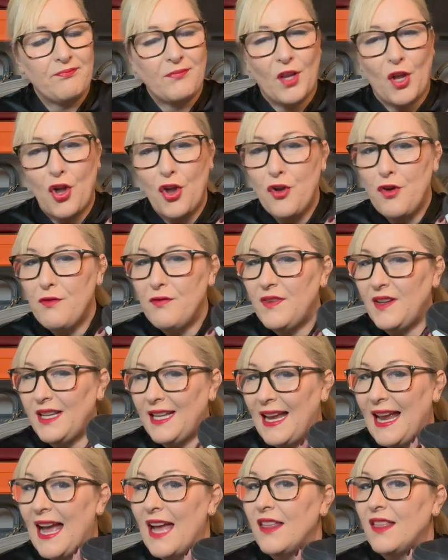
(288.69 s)
overly
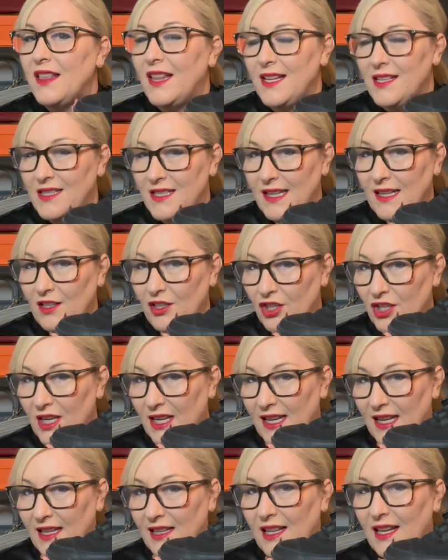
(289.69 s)
athletic
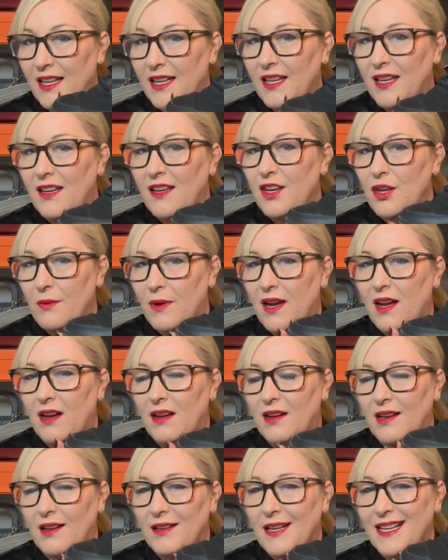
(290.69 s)
looking, like you are
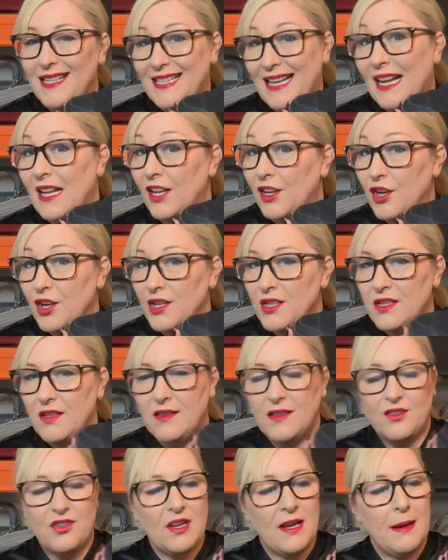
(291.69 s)
exactly going to the
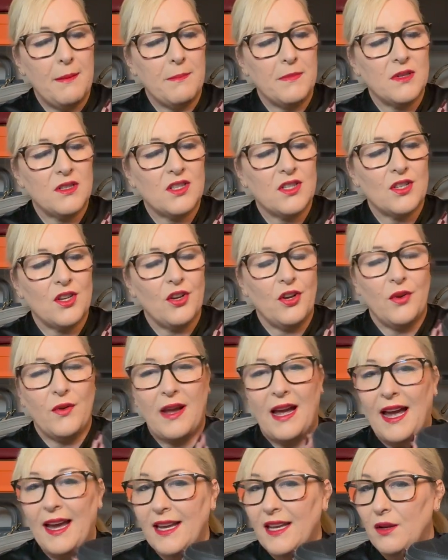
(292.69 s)
gym. So
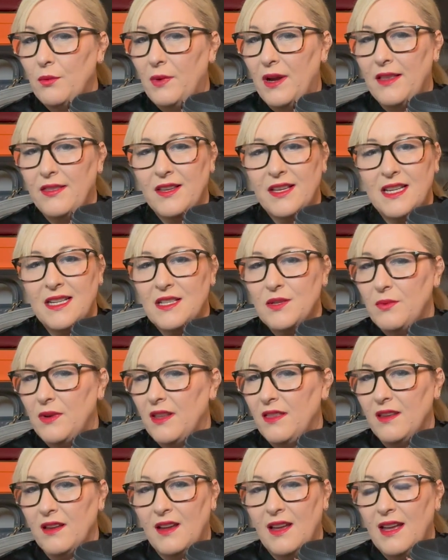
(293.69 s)
I can wear these with
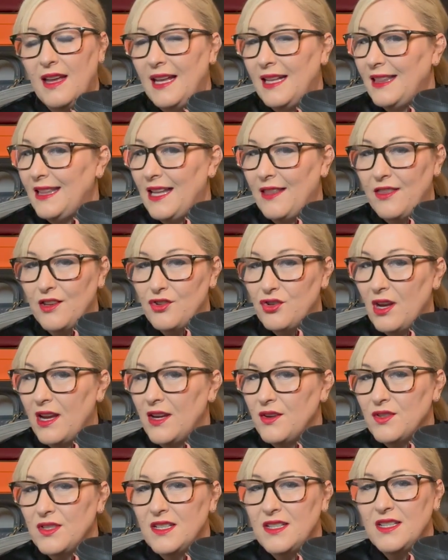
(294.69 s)
leather
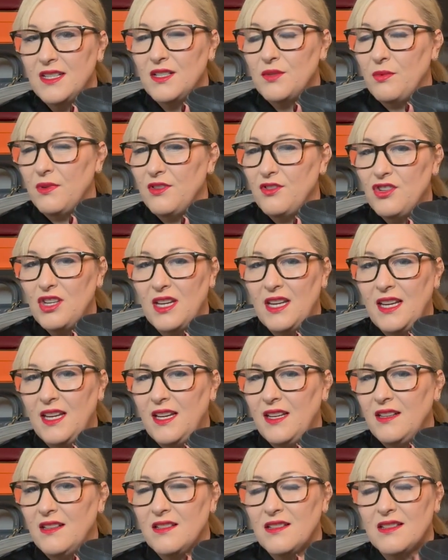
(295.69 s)
trousers, with
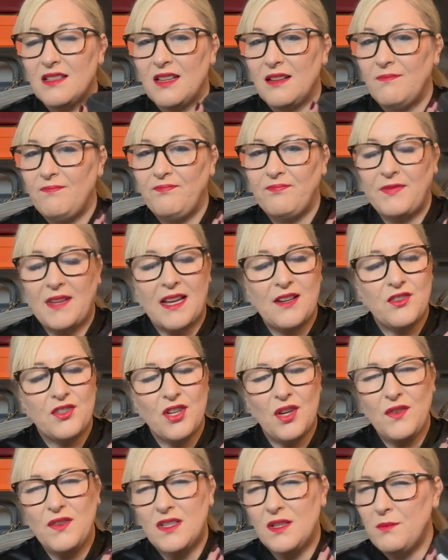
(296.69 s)
jeans. I
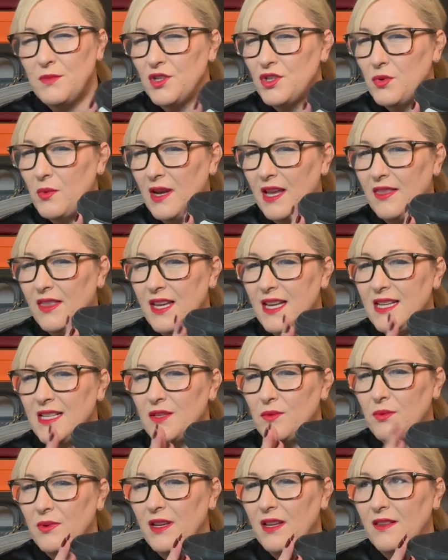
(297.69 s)
don't so much wear these
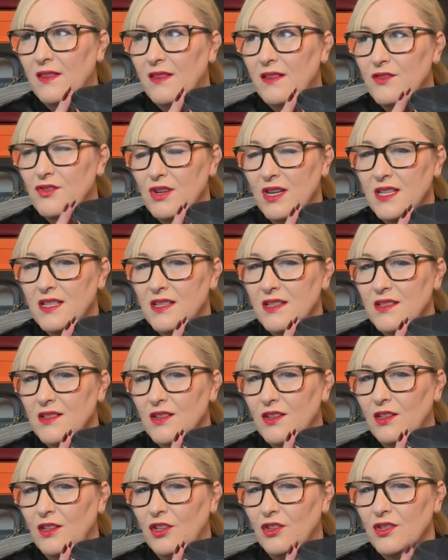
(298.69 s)
with dresses or
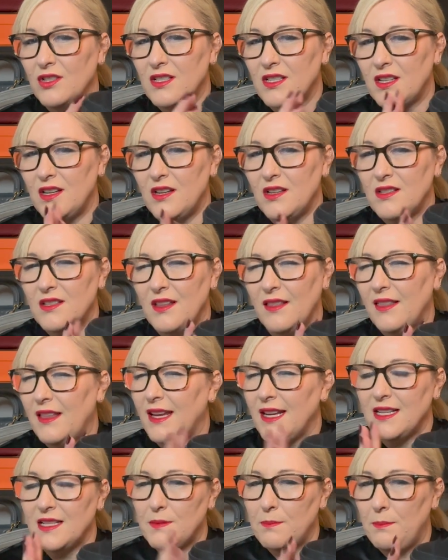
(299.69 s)
long skirts and
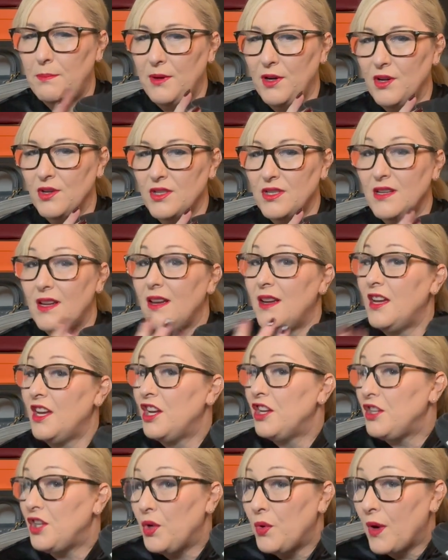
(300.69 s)
things, but
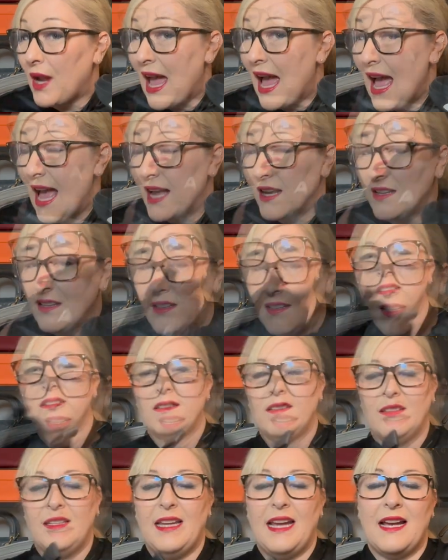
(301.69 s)
you can. And
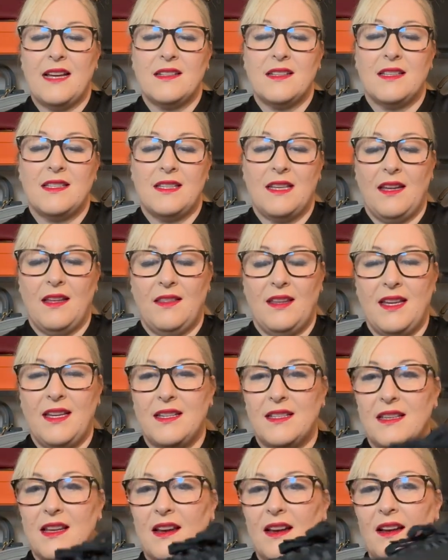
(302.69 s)
yeah, as I say,
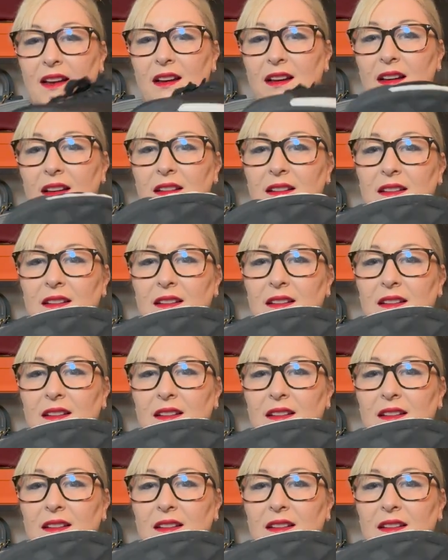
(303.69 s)
these are